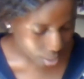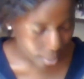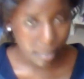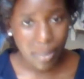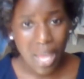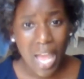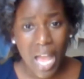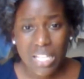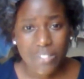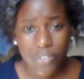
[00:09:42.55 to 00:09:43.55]

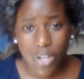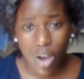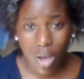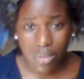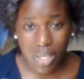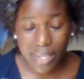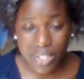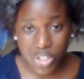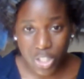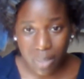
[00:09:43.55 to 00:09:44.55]
As for
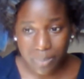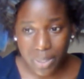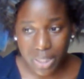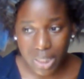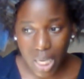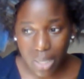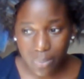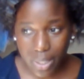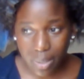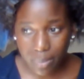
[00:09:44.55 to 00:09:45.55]
online shopping, I
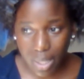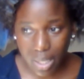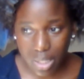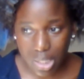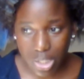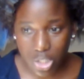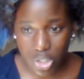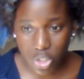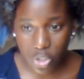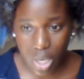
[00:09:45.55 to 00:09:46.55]
recommend
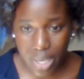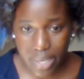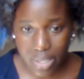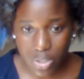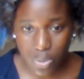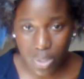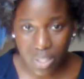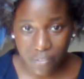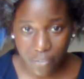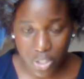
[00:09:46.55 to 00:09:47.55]
trying to
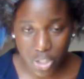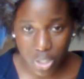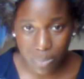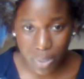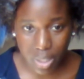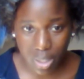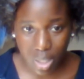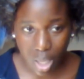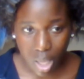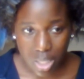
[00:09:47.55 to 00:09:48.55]
get free
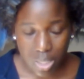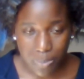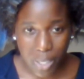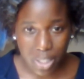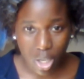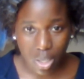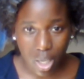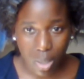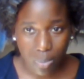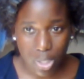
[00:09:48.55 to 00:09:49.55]
shipping depending on
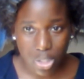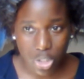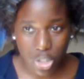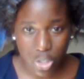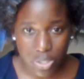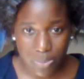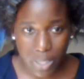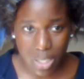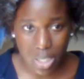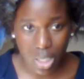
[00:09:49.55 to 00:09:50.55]
how much you're
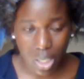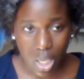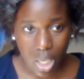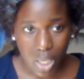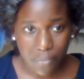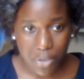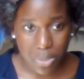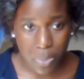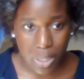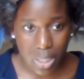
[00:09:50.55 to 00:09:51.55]
spending. If you're
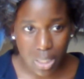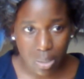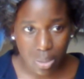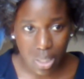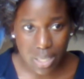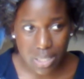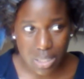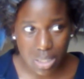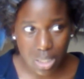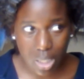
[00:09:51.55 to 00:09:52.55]
spending
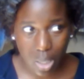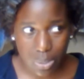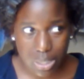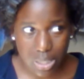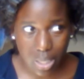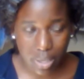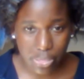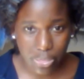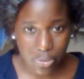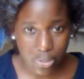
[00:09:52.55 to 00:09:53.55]
less than, I would
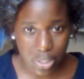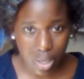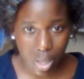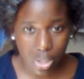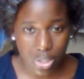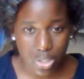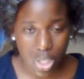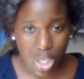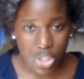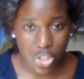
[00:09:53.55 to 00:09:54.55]
say, $30,
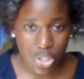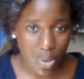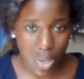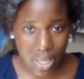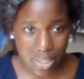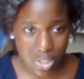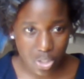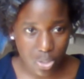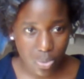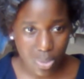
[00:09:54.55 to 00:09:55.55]
just go ahead
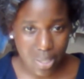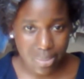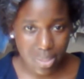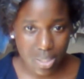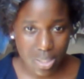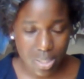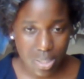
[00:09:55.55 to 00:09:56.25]
and do like the